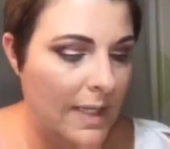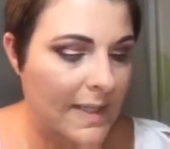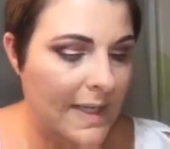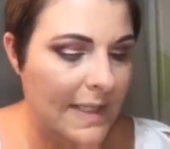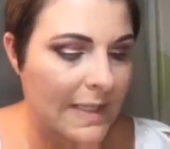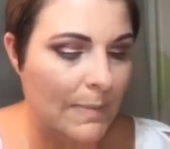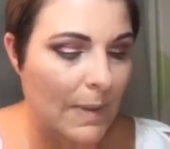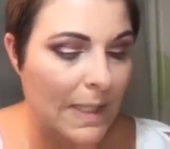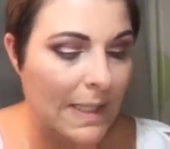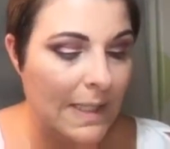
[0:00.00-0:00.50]
It
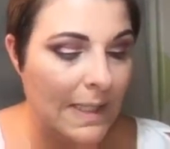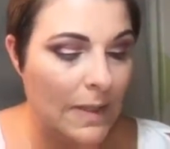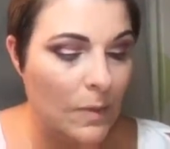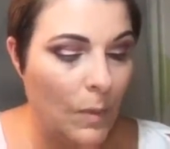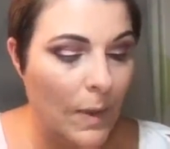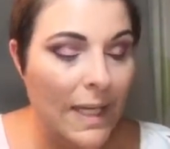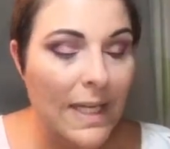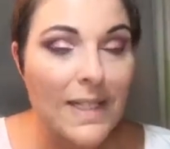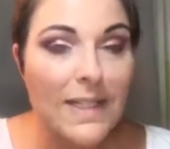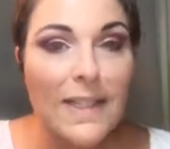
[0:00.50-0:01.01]
takes about
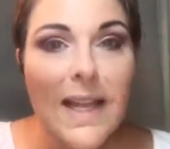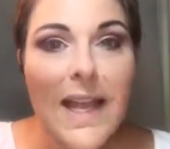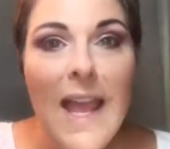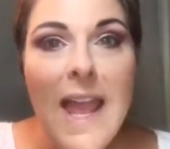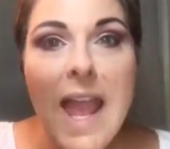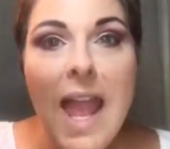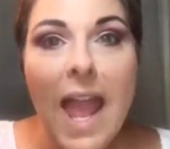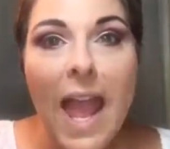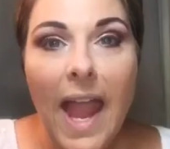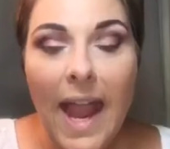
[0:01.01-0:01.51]
6 weeks,
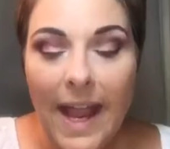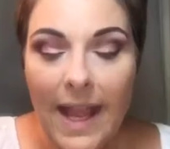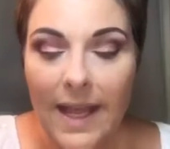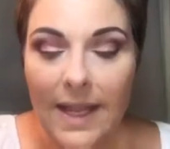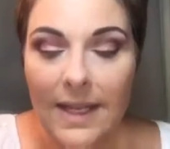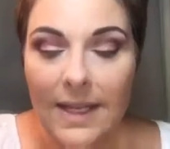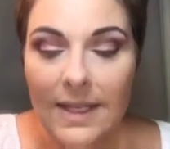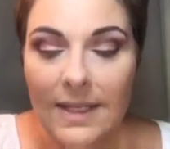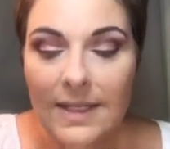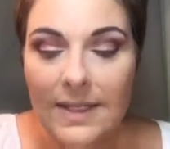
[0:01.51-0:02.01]

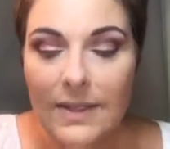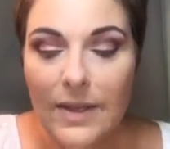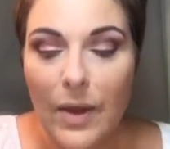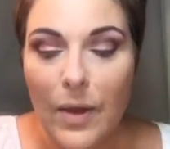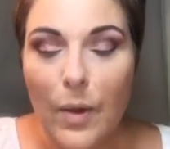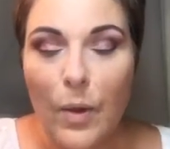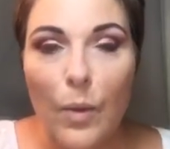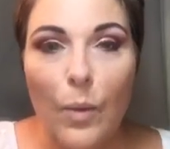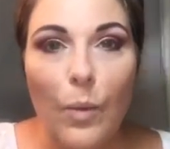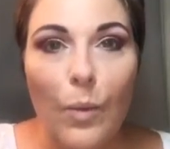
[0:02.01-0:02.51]
and
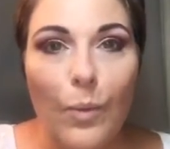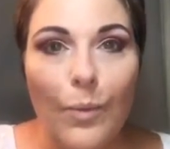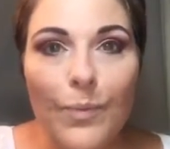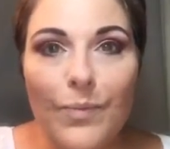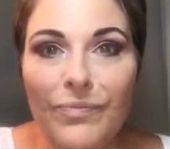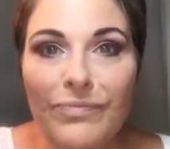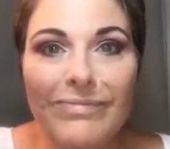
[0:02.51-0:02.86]
so